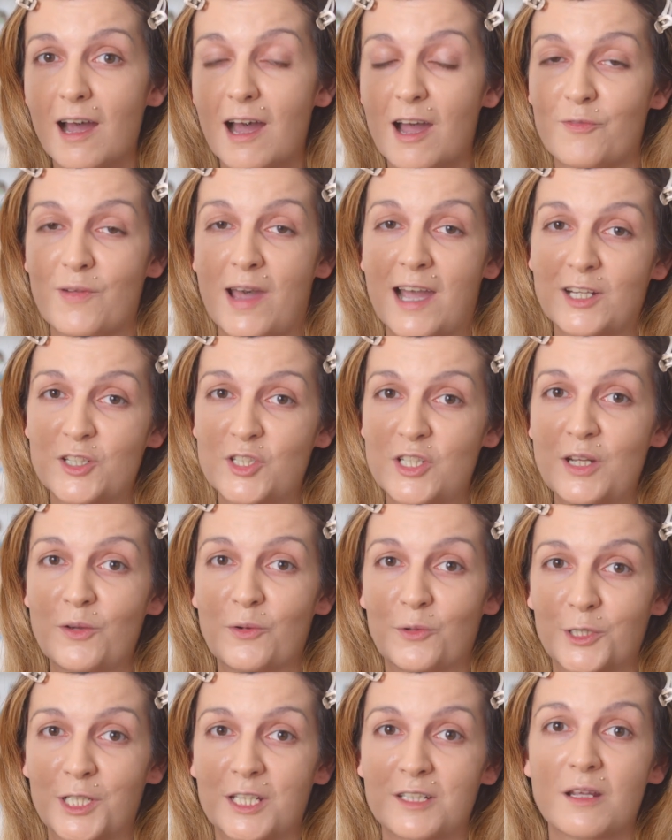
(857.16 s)
I've actually
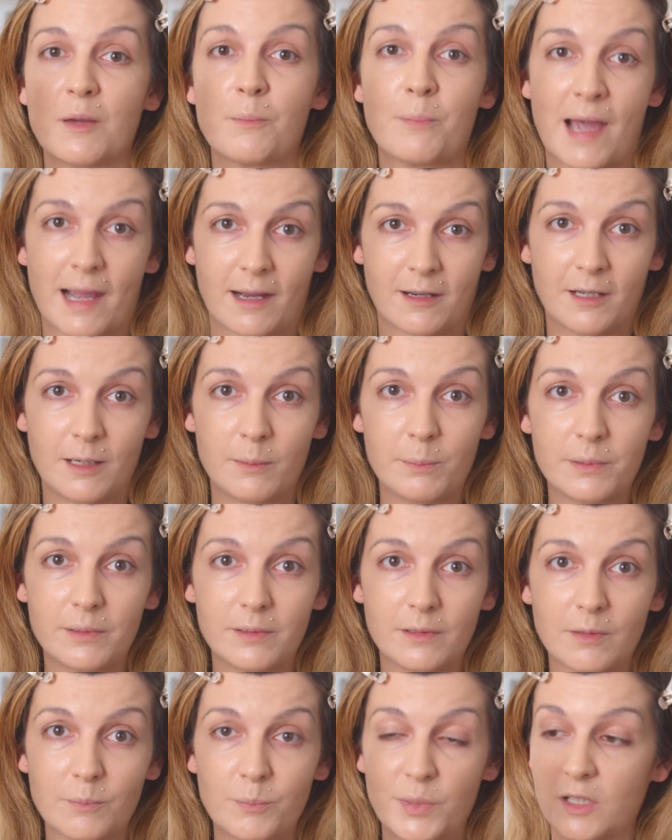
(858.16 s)
ordered a backup
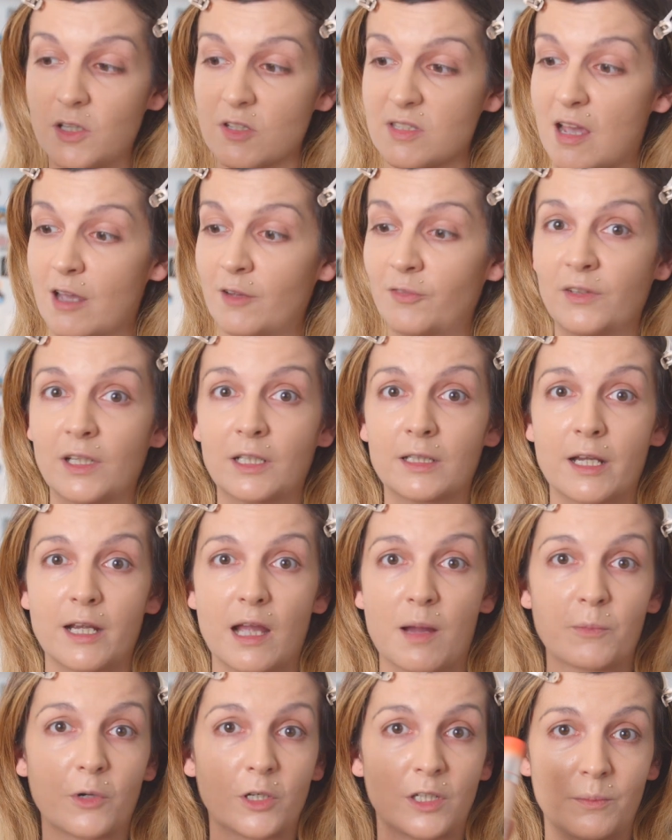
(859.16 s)
because I feel like
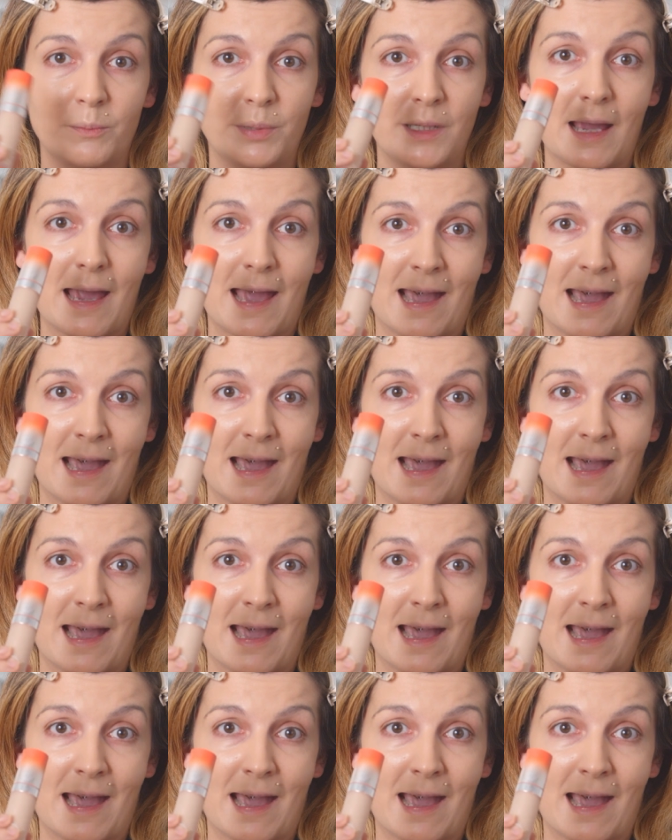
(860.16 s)
I'm gonna be